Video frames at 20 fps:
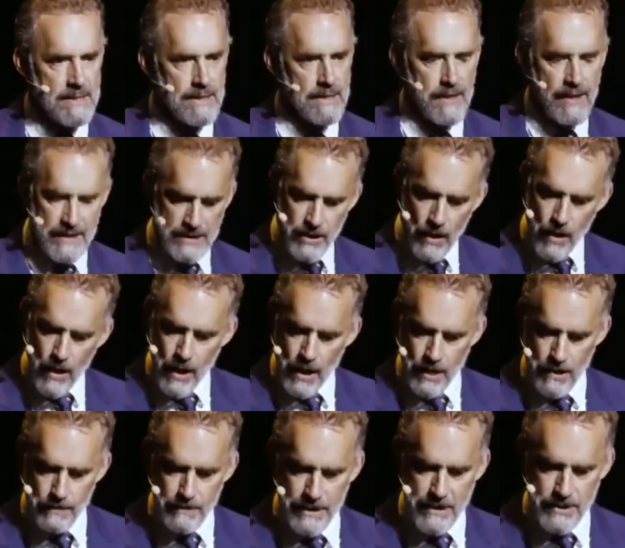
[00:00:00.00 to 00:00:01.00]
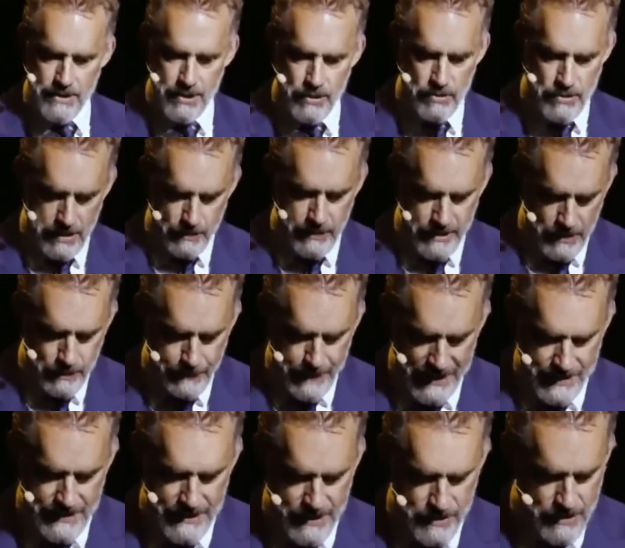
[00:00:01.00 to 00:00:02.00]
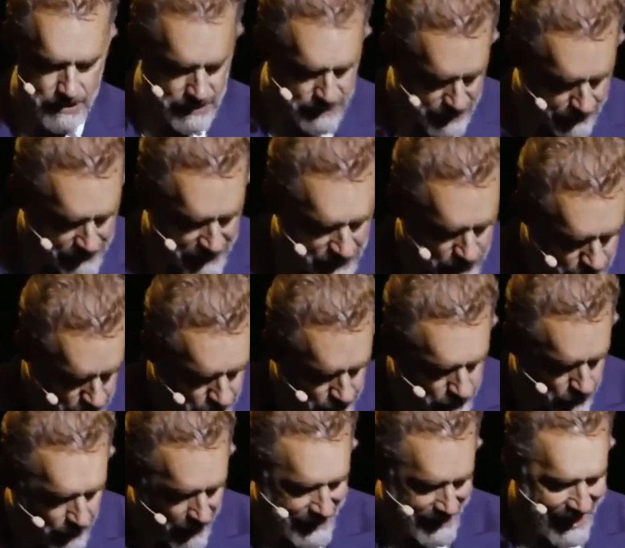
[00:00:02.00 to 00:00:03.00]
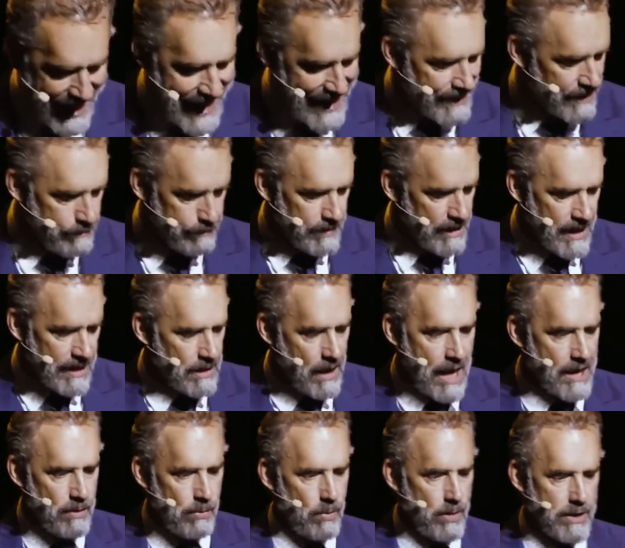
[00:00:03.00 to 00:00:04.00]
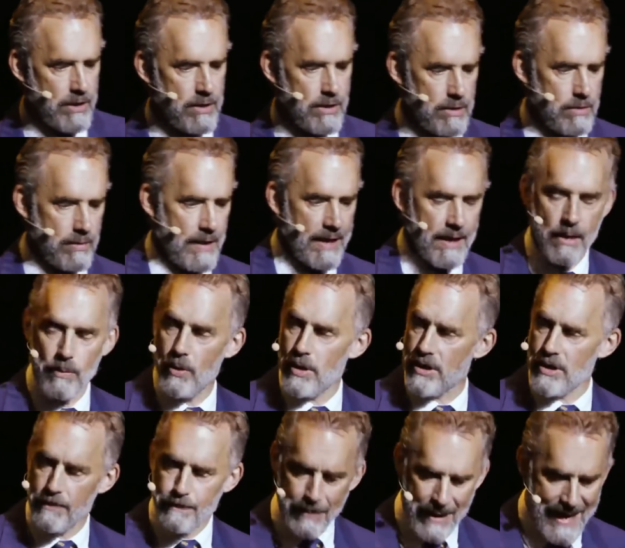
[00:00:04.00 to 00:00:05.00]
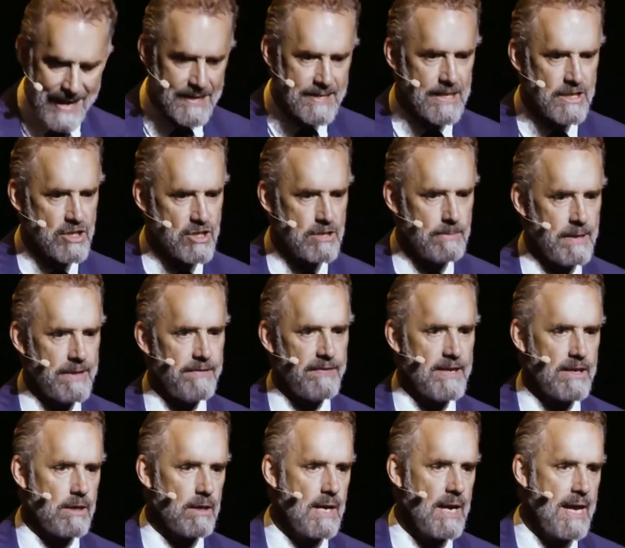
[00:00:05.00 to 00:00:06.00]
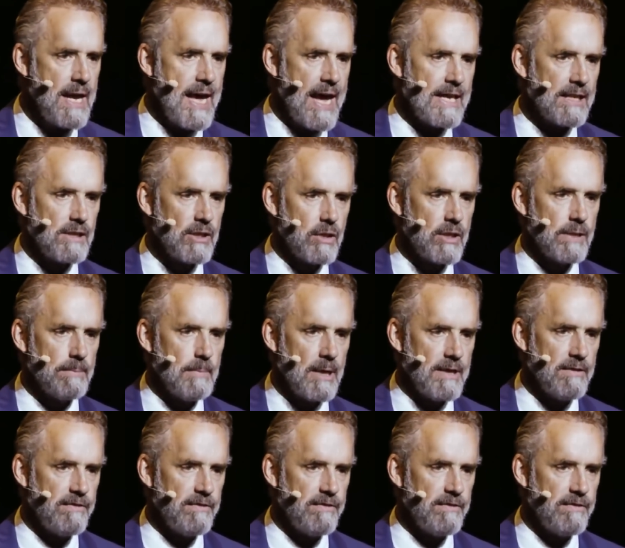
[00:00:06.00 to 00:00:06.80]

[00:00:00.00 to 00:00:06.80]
Now, that's hard because usually when you pay attention to something, you look right at it. But I don't want you to do that. I want you to pay attention to my finger and look at my